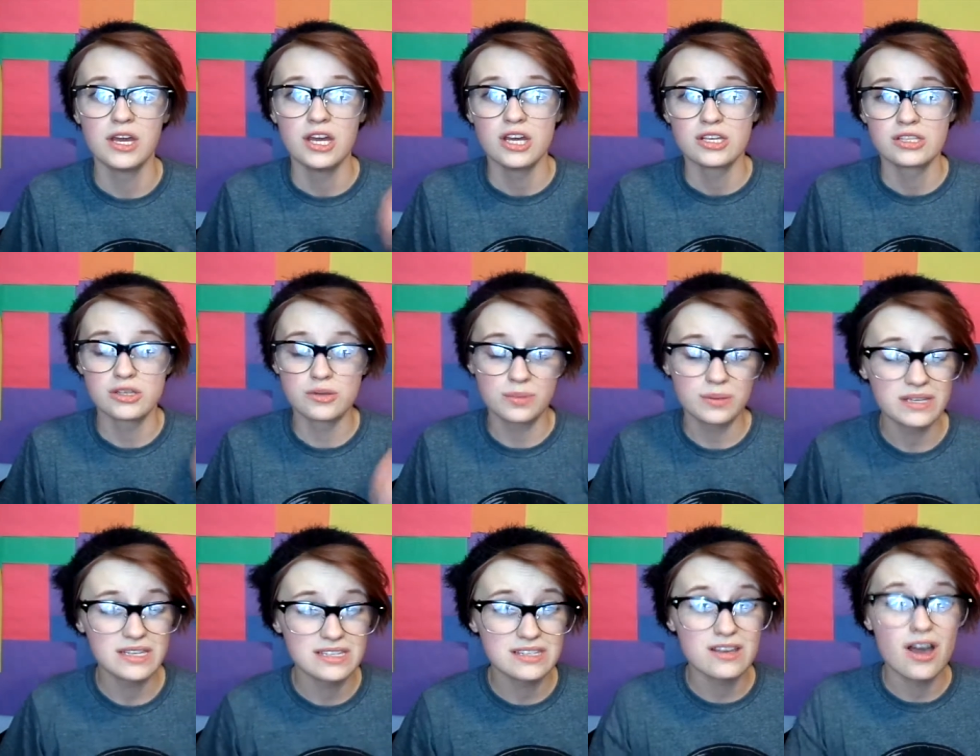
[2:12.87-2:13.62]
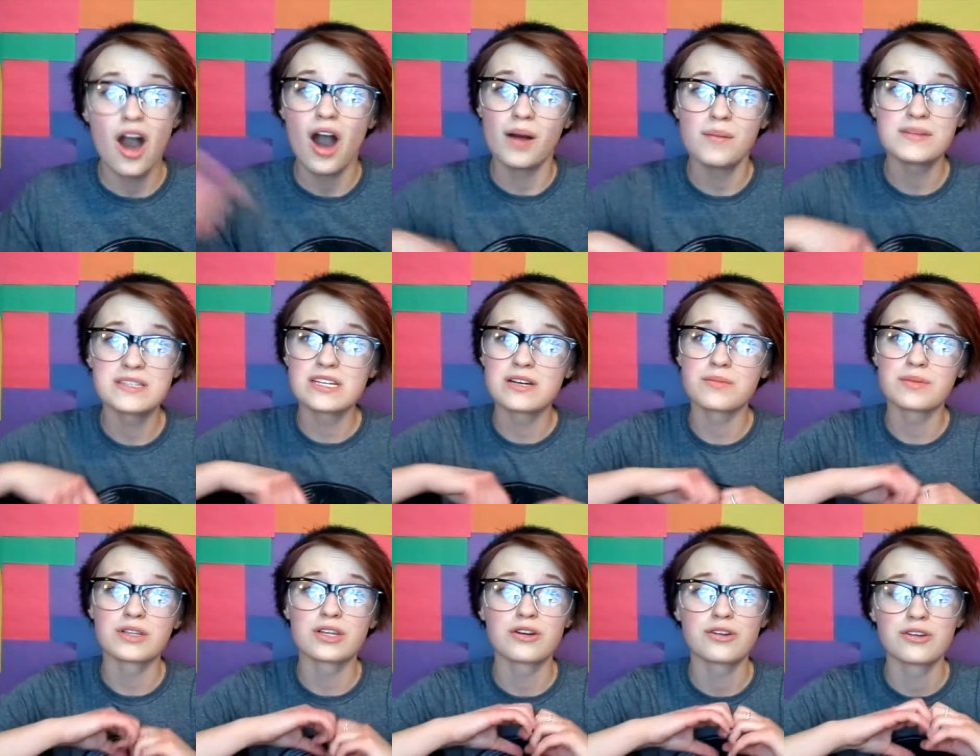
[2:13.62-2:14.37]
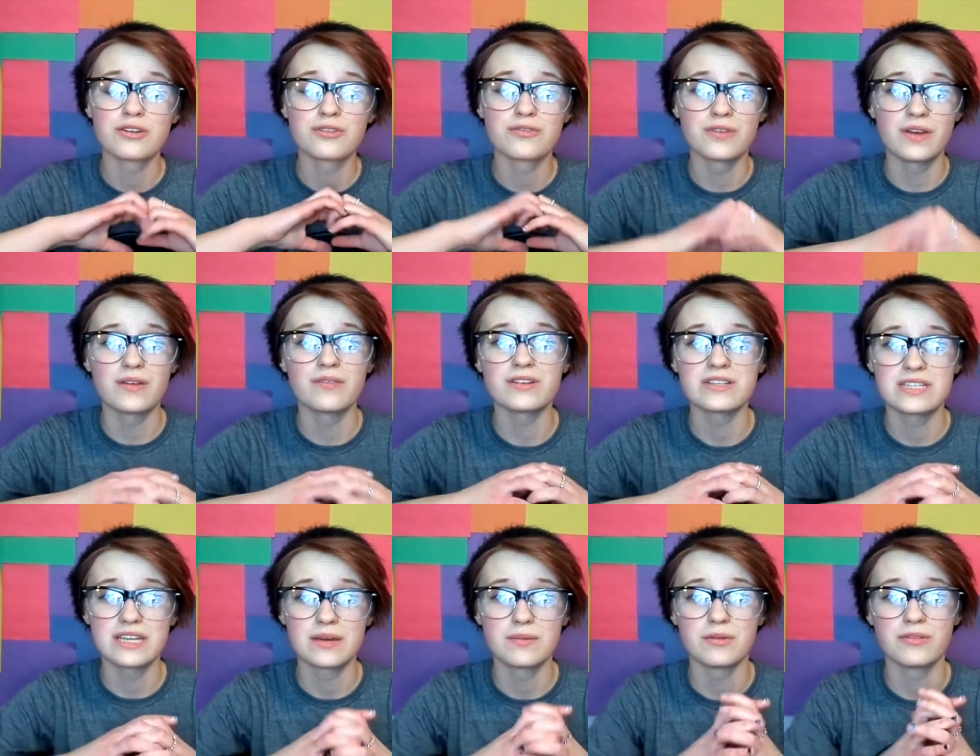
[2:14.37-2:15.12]
So please comment down below your favorite
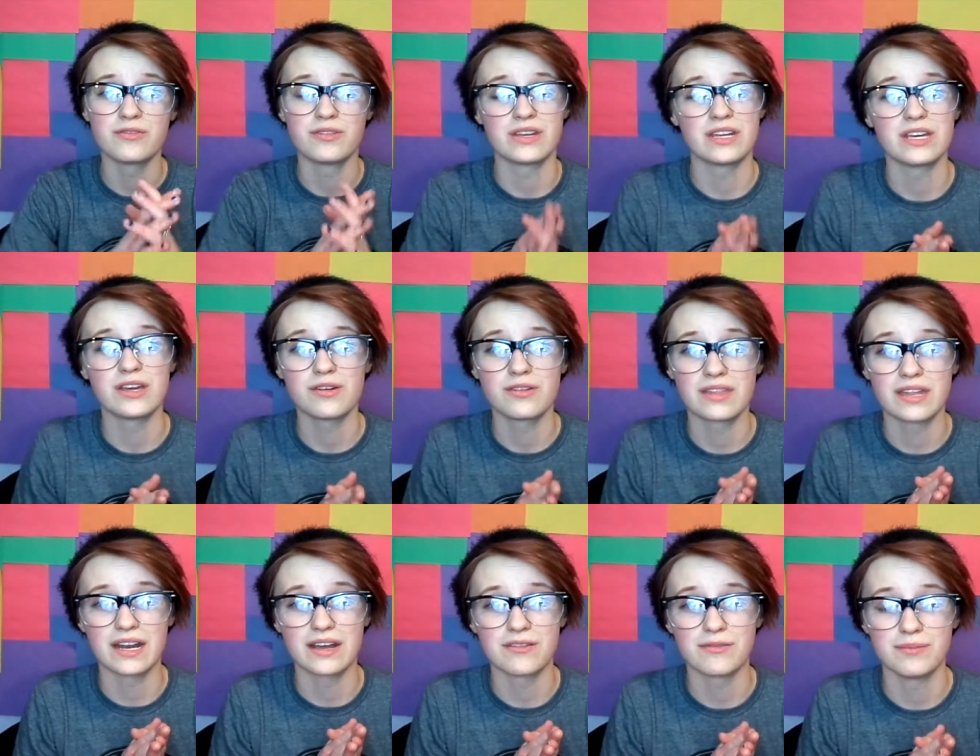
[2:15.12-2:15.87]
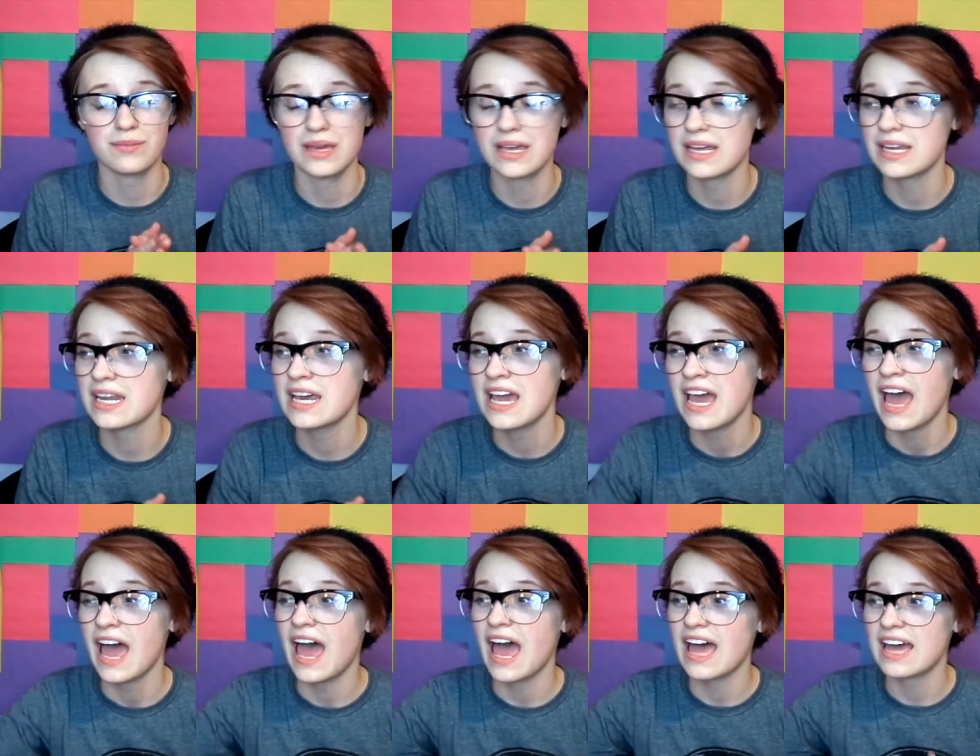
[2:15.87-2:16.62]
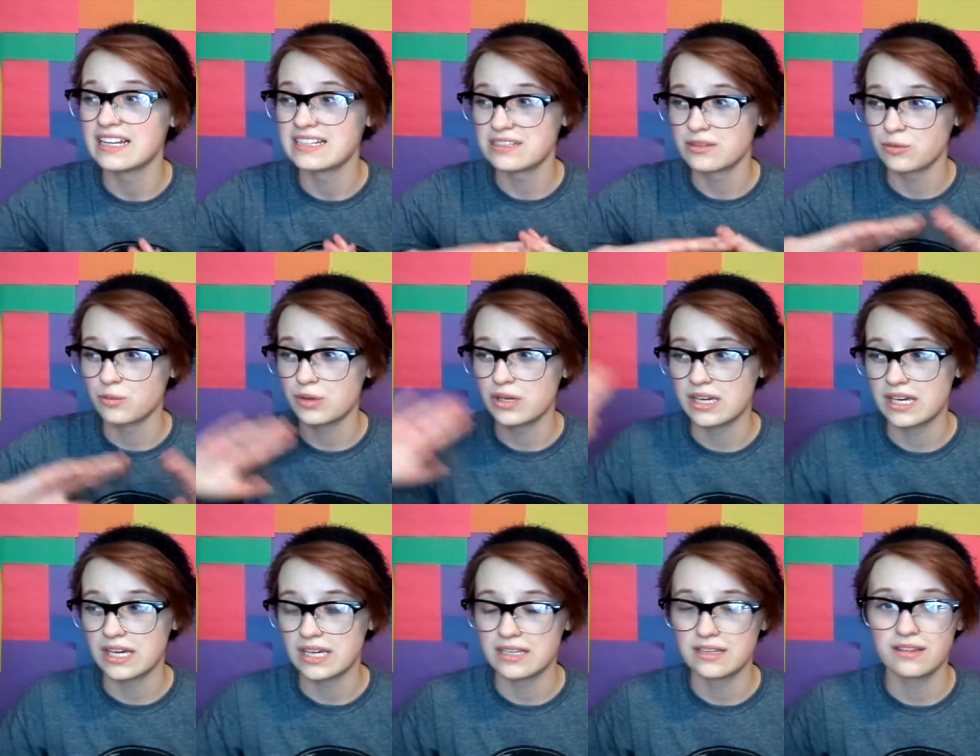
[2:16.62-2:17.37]
type of video that I've made and we
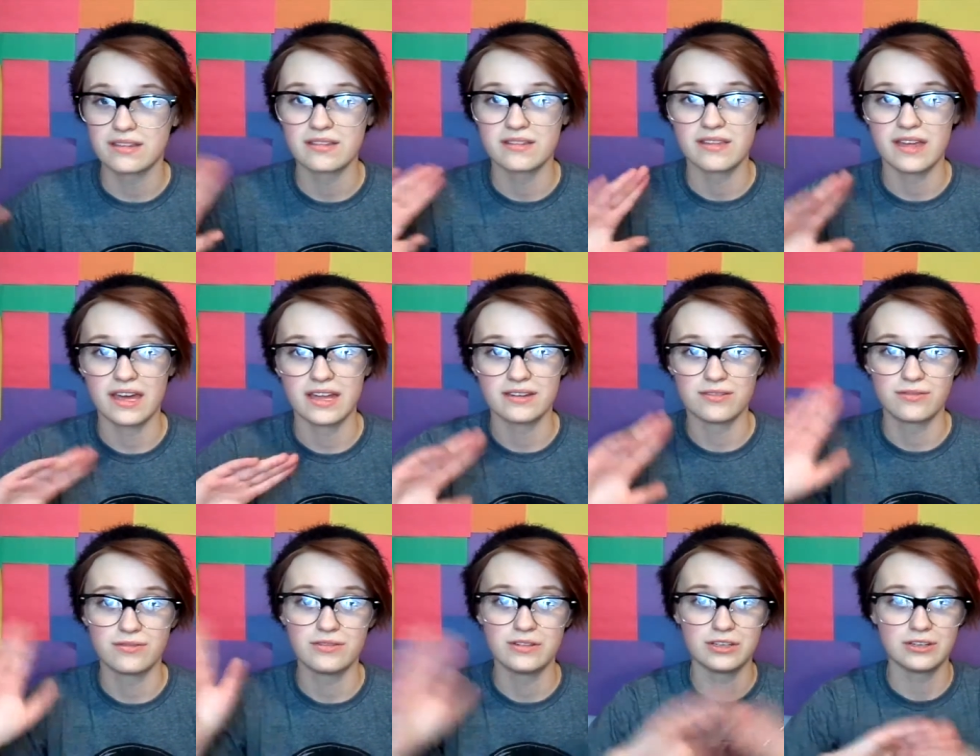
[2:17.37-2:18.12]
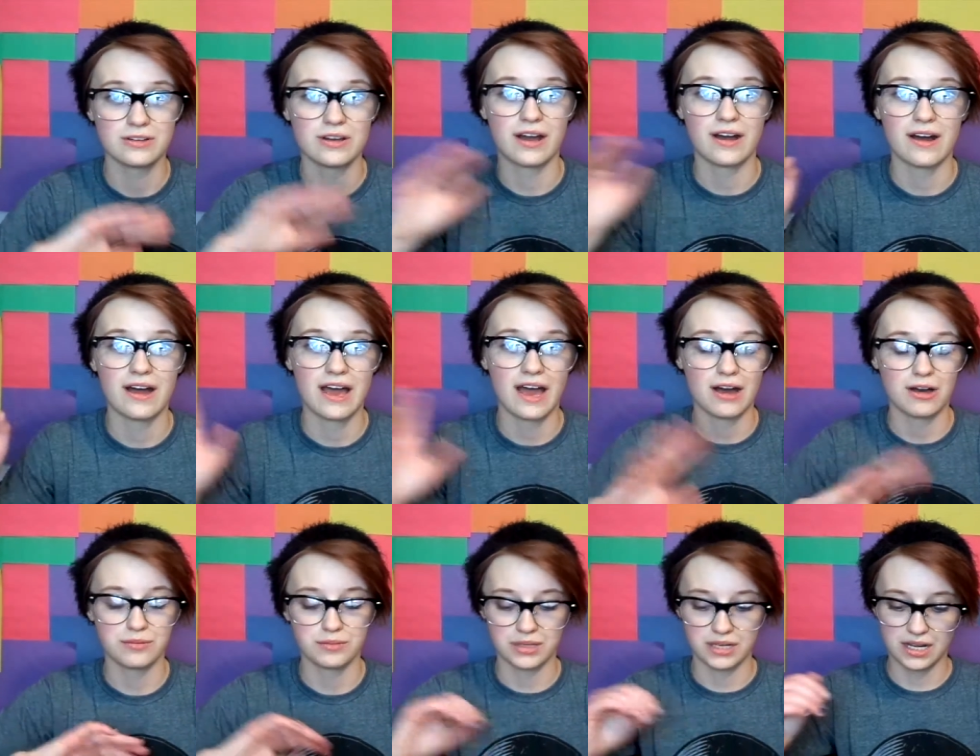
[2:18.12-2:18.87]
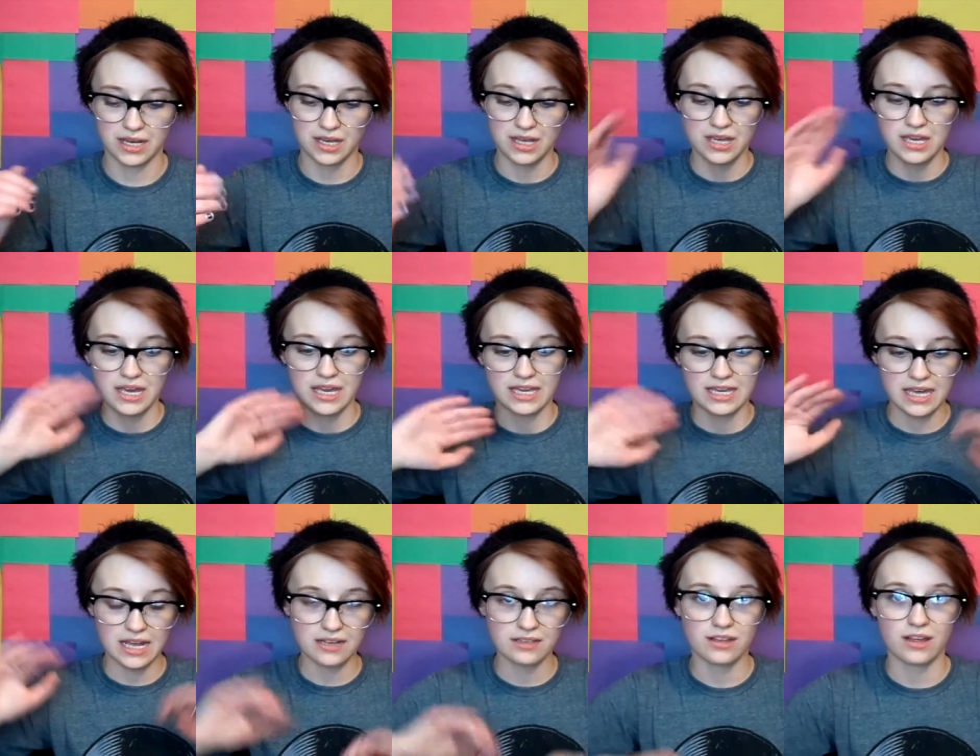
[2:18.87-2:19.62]
can then figure out how I'm gonna
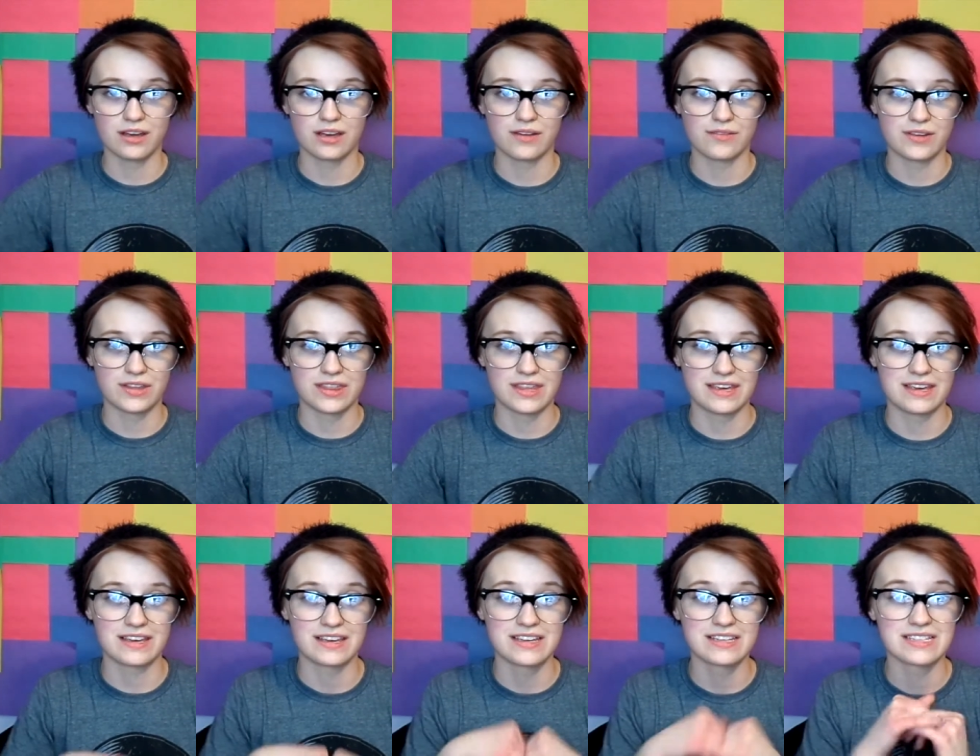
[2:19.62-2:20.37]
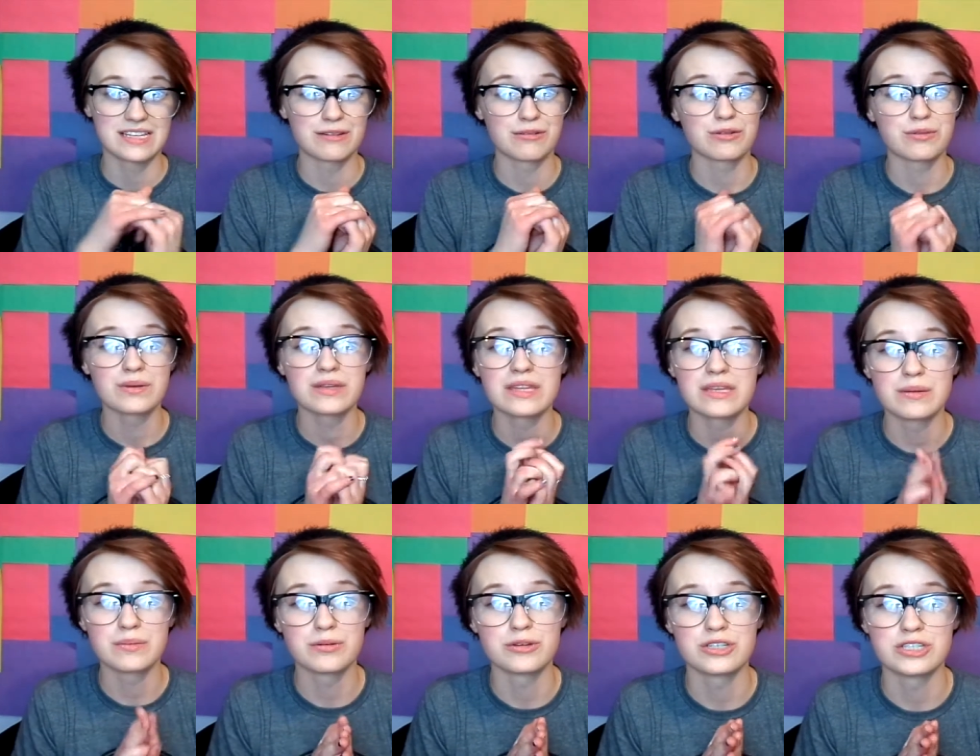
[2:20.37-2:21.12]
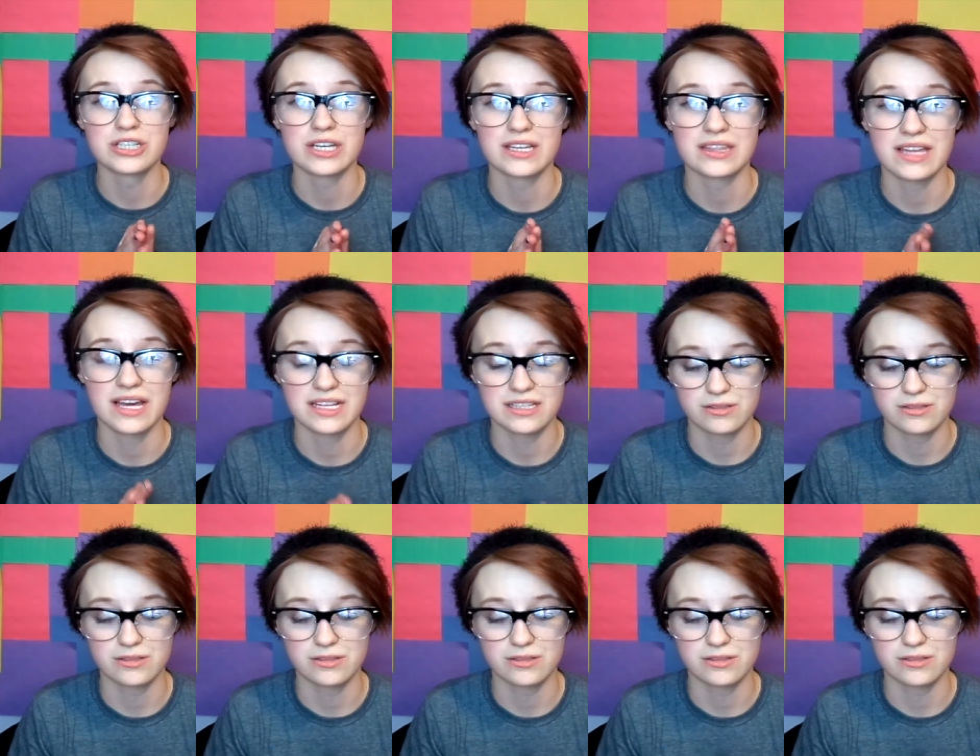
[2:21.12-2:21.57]
catalog everything because I would really appreciate that.